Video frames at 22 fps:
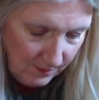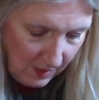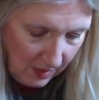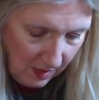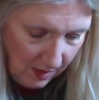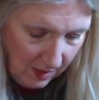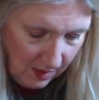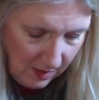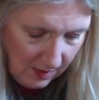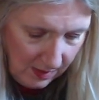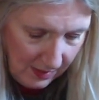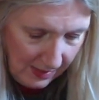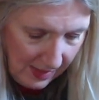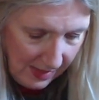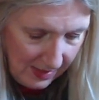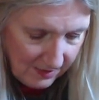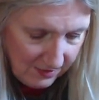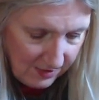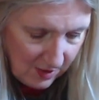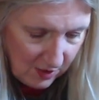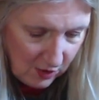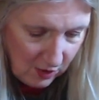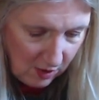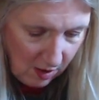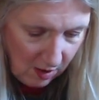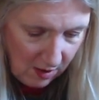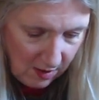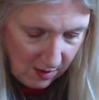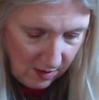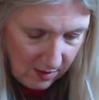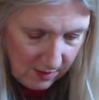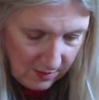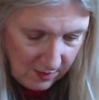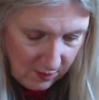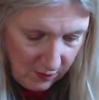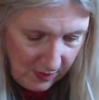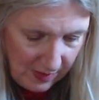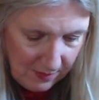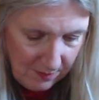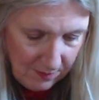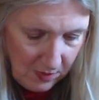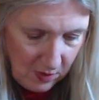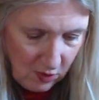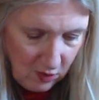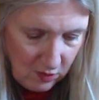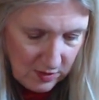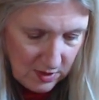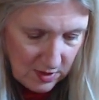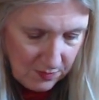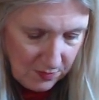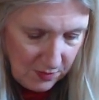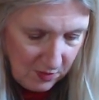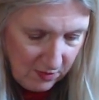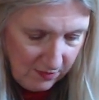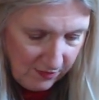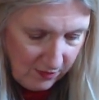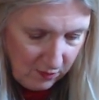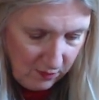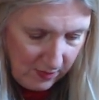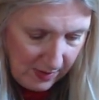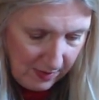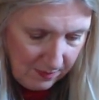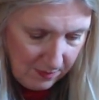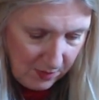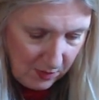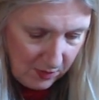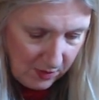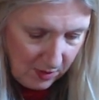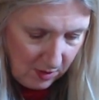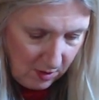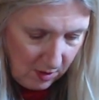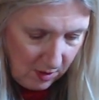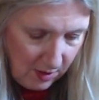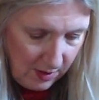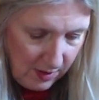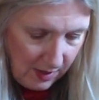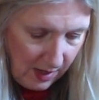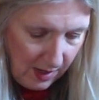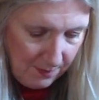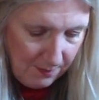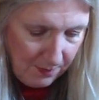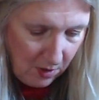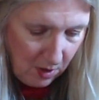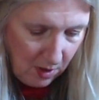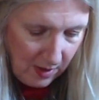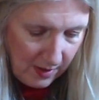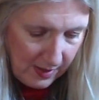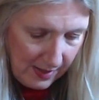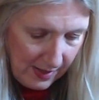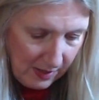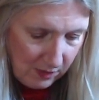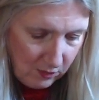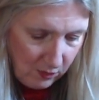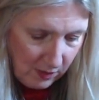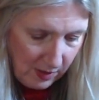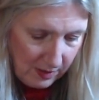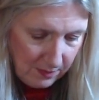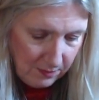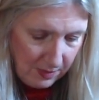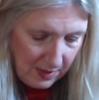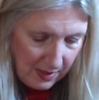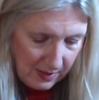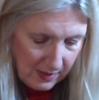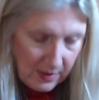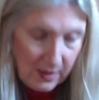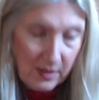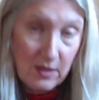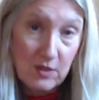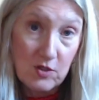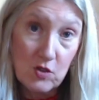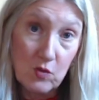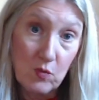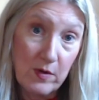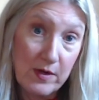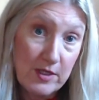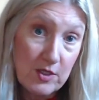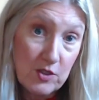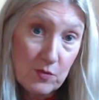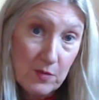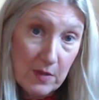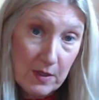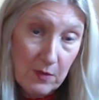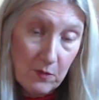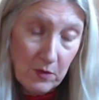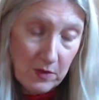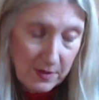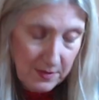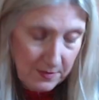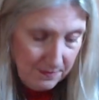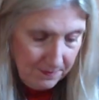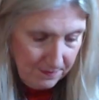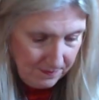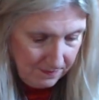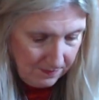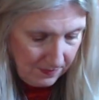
Uh, and the yarn, the rainbow, this beautiful rainbow yarn, I bought at Rhinebeck in 2021.